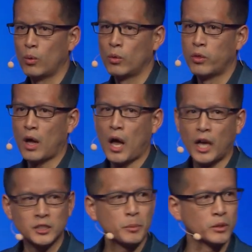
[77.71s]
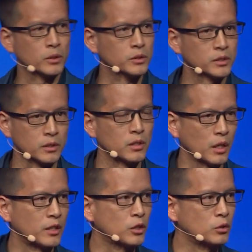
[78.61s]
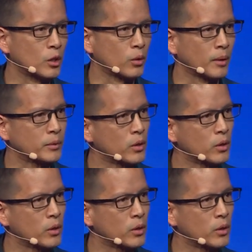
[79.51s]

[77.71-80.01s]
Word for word: the hospitals, and I think you know where I'm